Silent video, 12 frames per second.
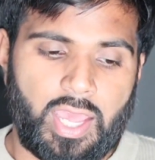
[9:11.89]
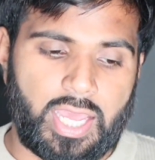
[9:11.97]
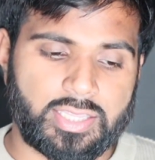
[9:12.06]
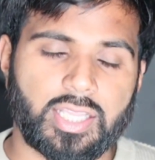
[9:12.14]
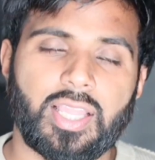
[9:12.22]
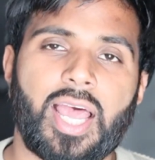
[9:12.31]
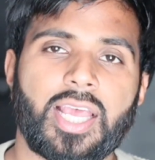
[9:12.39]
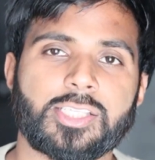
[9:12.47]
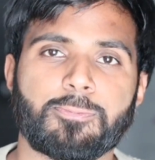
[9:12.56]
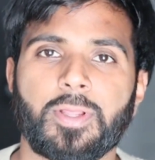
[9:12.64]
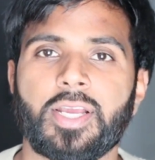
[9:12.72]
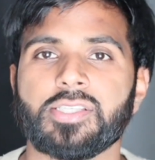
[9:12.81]
And the
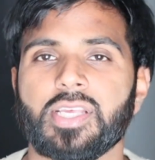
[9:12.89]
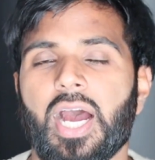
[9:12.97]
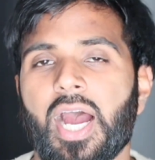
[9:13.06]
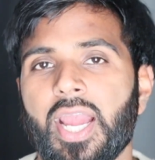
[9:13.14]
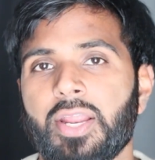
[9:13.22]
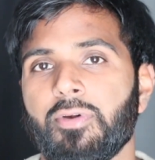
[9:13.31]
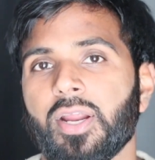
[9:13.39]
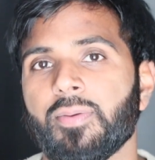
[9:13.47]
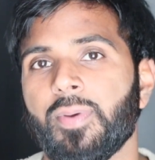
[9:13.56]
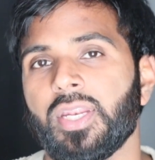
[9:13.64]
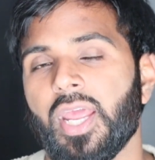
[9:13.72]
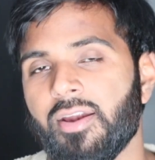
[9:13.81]
last place I
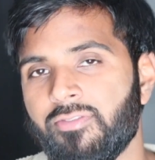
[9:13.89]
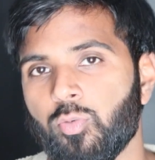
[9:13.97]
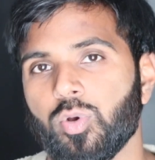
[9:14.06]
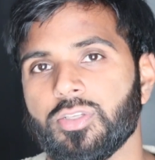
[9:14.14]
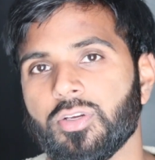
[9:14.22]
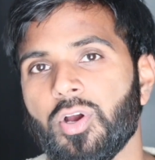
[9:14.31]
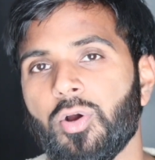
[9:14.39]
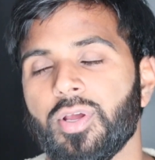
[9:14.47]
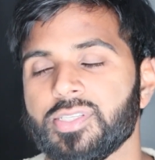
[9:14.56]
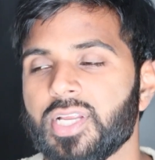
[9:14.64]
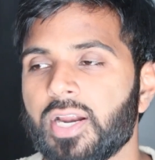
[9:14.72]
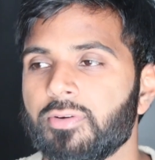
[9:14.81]
recommend everyone to go,
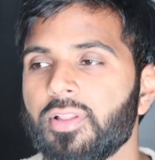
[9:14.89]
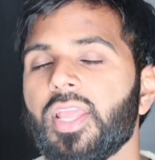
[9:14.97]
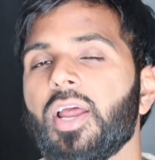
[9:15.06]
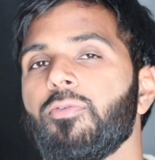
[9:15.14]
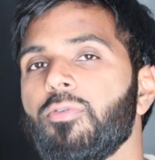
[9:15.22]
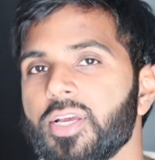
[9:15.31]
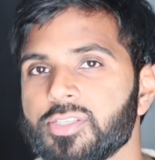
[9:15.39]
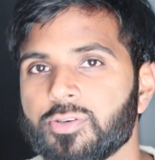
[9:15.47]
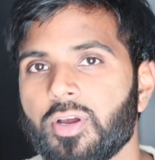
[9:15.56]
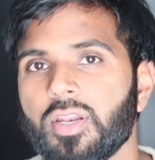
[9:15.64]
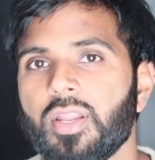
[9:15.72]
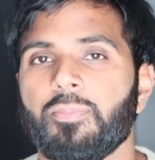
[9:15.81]
it's not really a
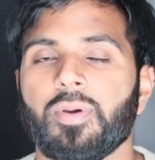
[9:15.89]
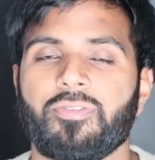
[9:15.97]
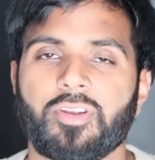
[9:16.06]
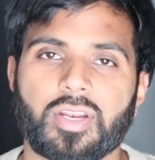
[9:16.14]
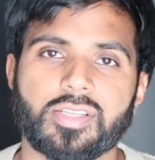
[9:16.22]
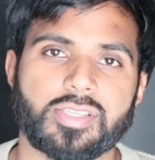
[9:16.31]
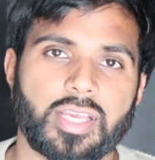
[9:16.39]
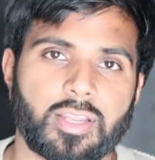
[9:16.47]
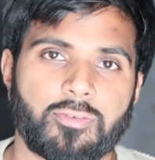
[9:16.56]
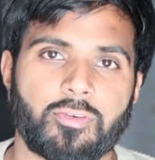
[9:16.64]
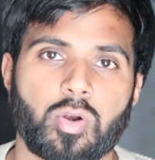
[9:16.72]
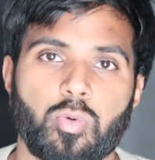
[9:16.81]
restaurant, but if you're going to stay
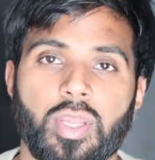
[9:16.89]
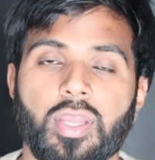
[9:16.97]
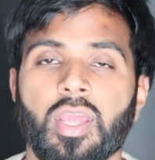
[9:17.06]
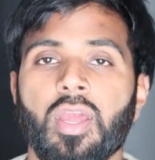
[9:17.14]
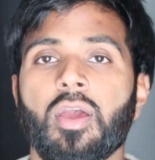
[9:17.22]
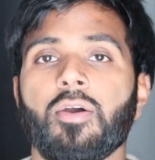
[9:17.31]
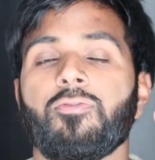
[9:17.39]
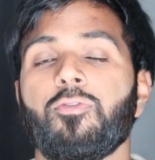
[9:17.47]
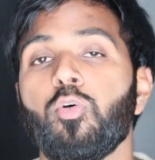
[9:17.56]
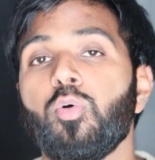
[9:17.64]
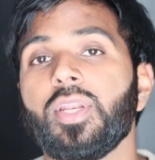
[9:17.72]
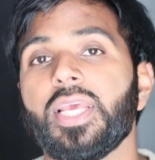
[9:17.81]
there for a week,
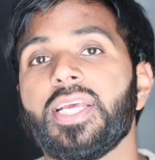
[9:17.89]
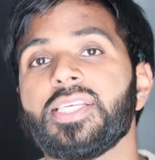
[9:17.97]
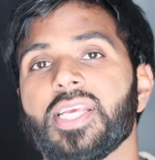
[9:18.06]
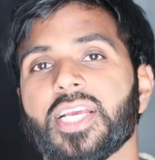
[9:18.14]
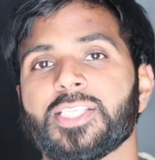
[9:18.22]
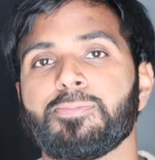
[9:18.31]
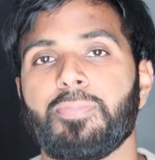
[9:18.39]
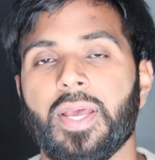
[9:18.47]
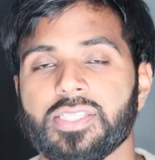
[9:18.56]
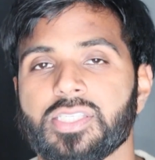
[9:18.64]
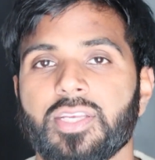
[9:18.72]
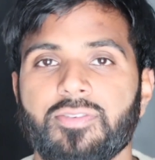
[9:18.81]
food is
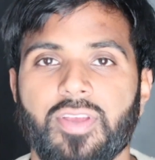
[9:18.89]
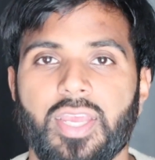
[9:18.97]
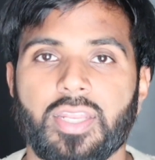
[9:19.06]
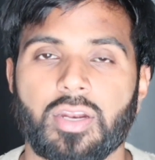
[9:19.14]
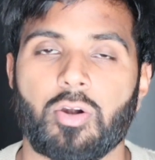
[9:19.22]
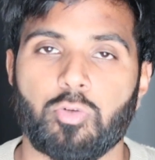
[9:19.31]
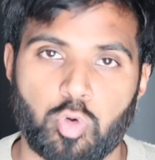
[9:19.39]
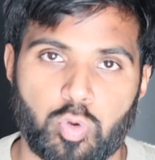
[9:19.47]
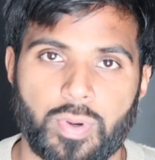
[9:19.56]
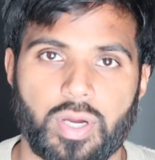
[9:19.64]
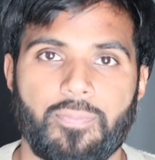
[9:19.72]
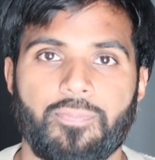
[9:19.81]
expensive in
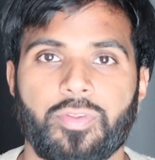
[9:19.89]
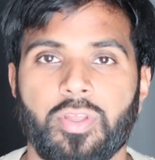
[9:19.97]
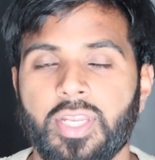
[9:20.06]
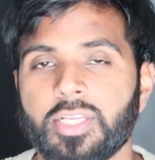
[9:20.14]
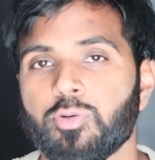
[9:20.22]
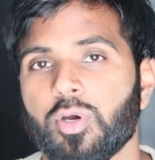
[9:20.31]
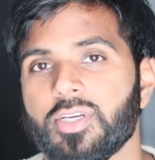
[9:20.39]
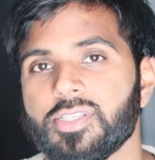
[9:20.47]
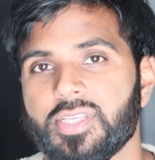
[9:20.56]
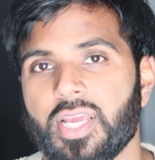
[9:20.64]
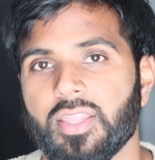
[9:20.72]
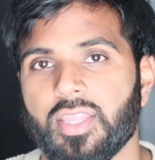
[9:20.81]
Aruba. You need to
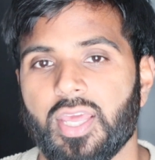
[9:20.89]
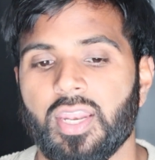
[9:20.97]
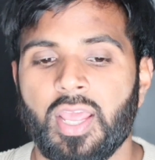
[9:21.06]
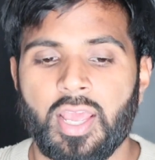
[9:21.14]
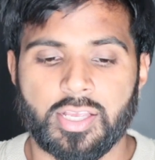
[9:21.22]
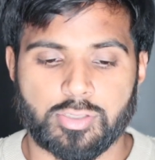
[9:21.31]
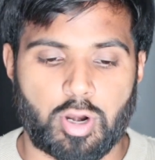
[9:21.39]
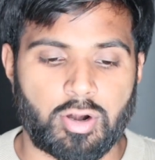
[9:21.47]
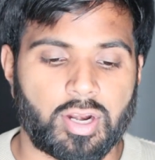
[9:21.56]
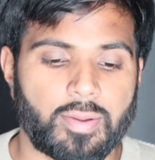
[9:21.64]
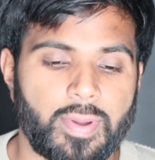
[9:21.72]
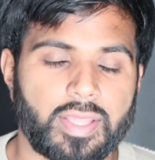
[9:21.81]
understand that. So I
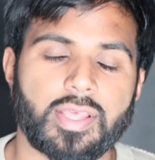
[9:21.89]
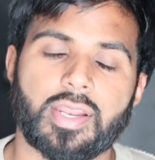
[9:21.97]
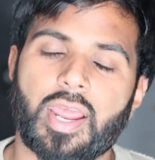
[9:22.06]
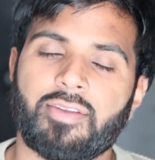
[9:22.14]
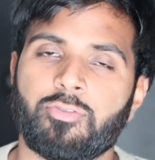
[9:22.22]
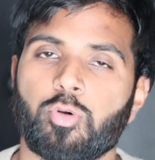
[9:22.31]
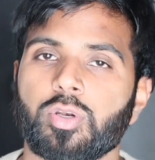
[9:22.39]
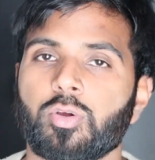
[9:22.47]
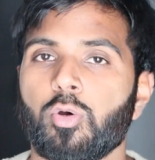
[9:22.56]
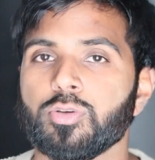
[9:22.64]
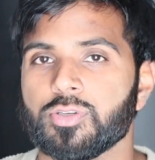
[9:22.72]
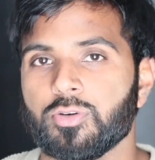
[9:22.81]
recommend that everyone
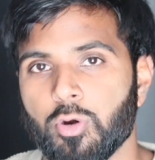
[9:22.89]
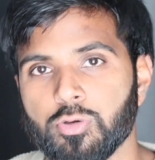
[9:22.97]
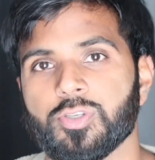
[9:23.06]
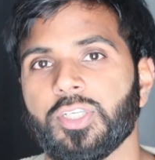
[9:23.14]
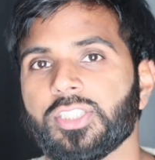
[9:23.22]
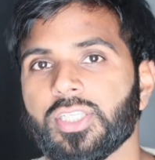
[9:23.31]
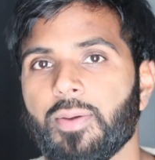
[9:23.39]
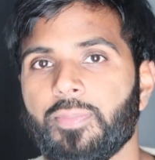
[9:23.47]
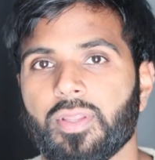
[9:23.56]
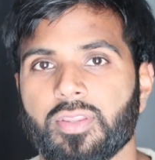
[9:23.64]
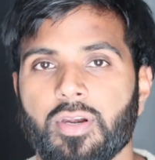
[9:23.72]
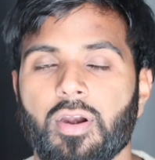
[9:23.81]
goes grocery
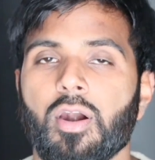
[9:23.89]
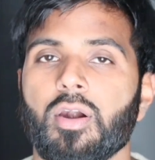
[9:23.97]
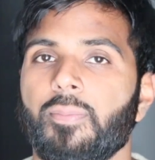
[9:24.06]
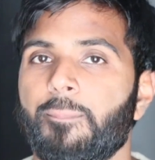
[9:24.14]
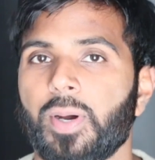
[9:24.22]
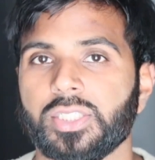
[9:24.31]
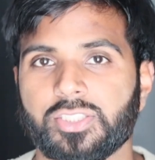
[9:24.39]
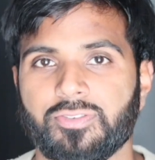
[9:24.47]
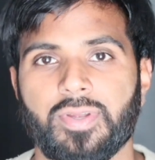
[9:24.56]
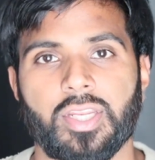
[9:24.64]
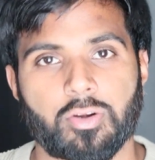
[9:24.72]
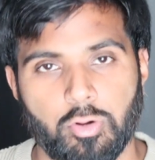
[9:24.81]
shopping. There are a bunch of
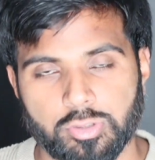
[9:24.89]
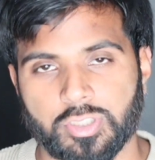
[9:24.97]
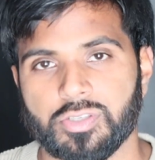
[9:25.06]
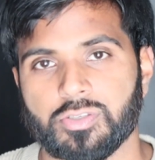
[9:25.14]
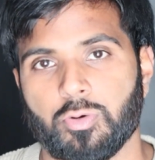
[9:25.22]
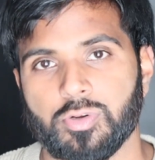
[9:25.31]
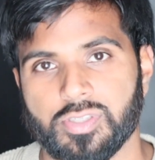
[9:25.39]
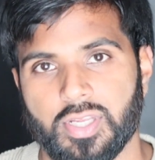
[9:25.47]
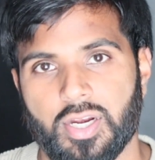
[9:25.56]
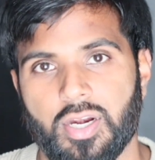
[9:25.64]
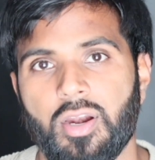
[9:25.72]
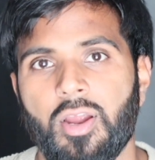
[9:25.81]
many grocery stores
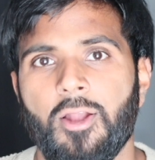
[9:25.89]
there